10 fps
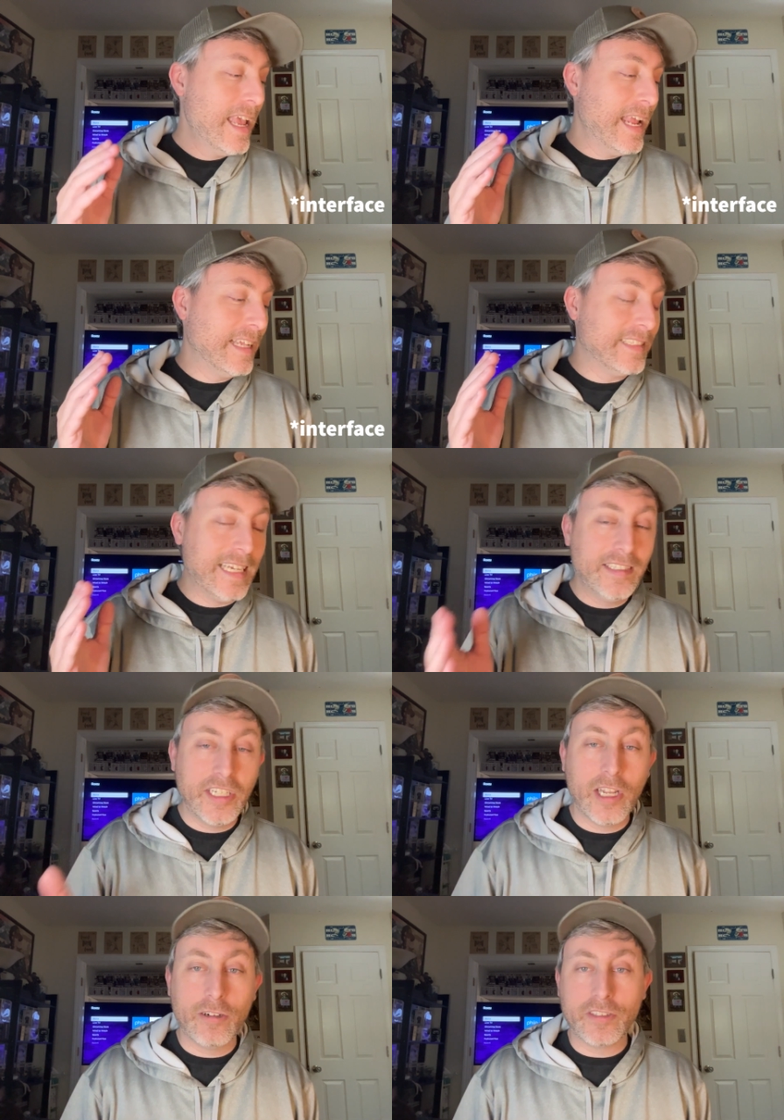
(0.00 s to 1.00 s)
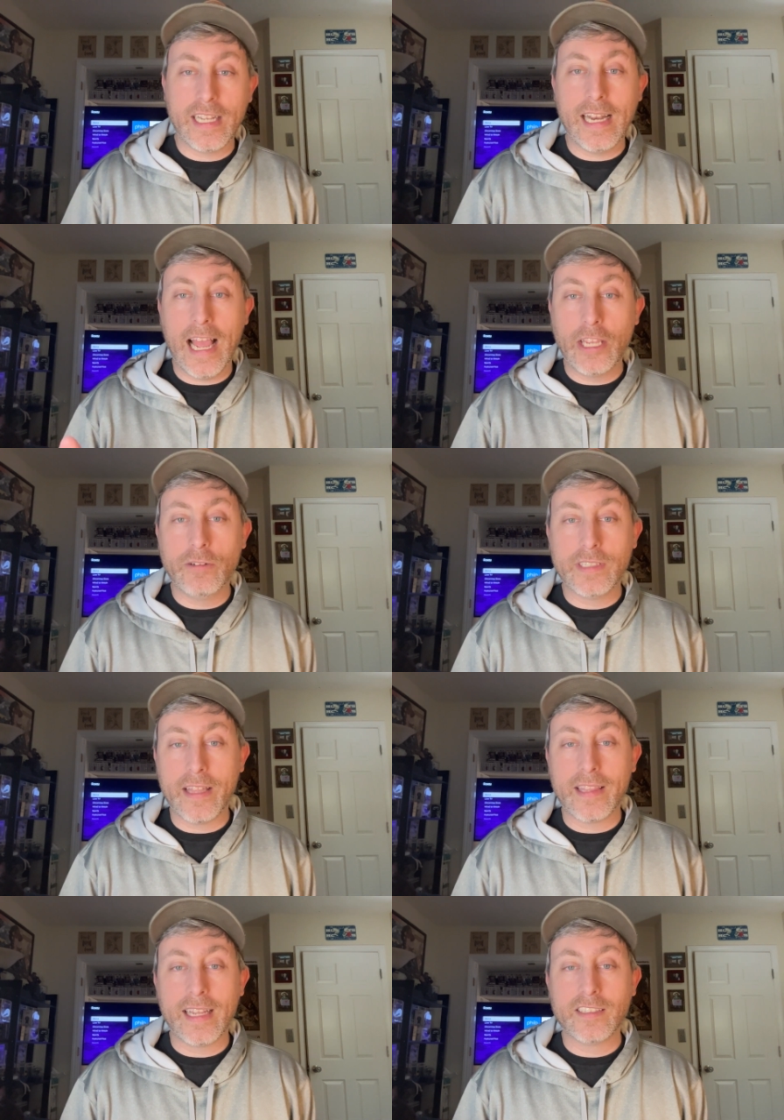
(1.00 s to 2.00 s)
It's easy to understand how you
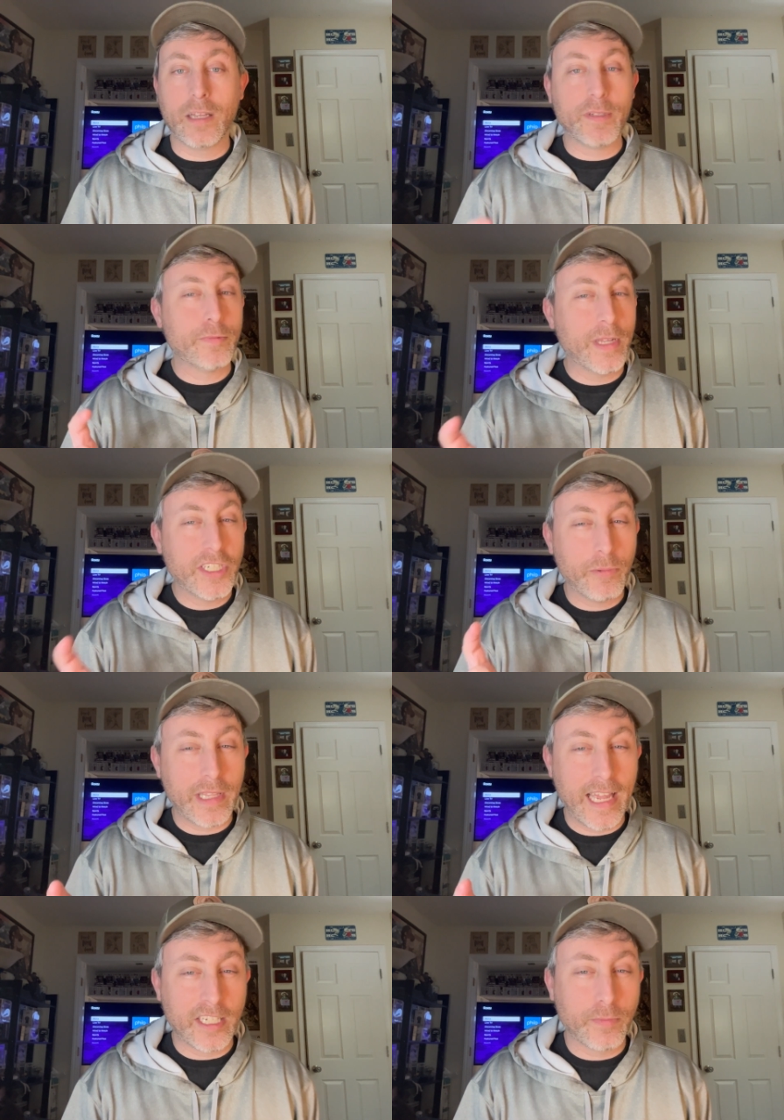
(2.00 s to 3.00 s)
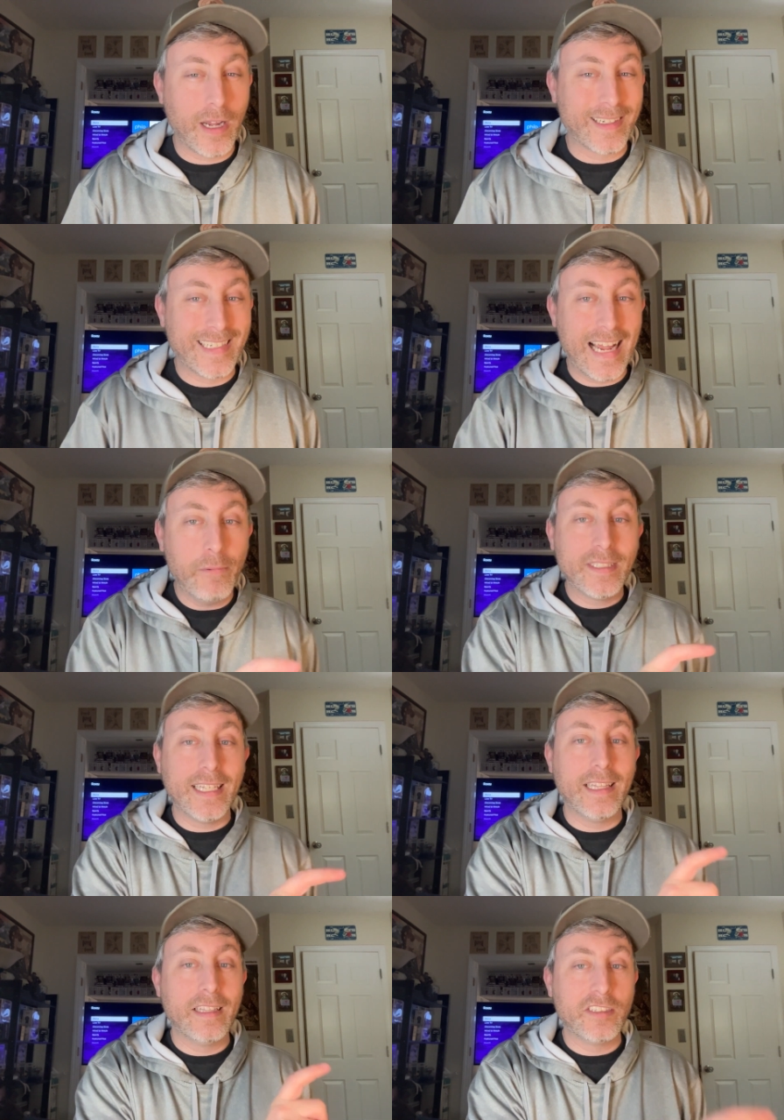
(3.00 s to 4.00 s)
set things up, especially with Xbox. And I would
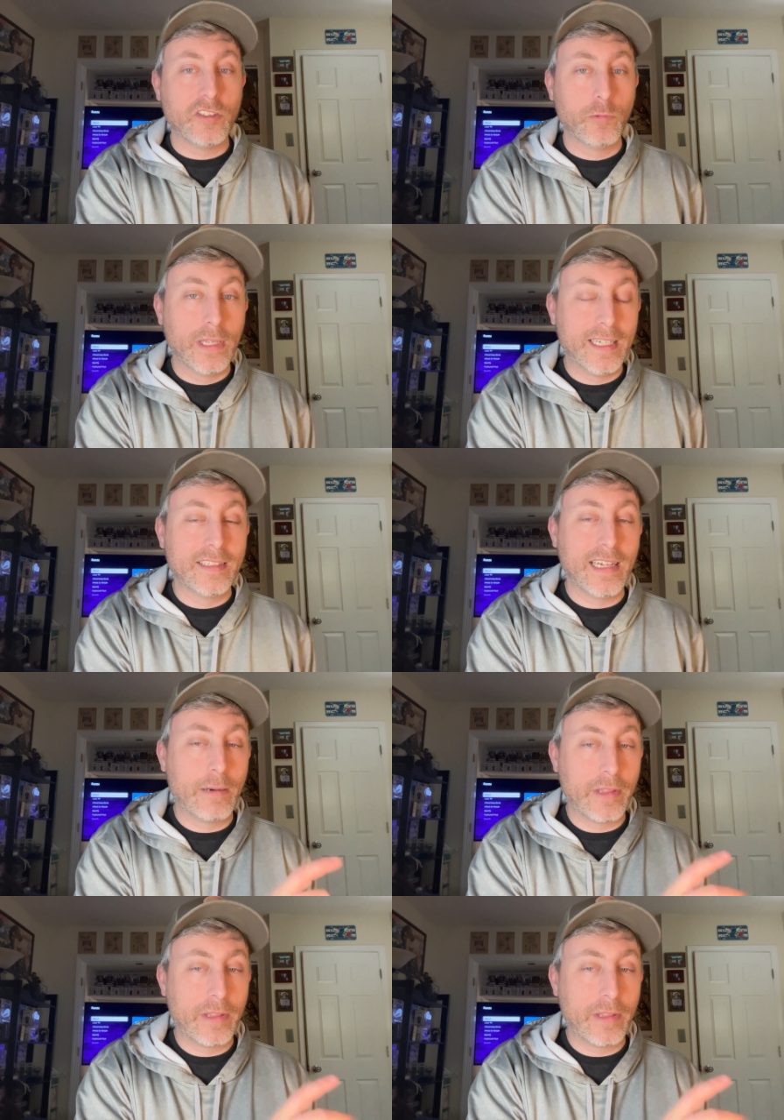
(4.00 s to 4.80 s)
say that this is really designed with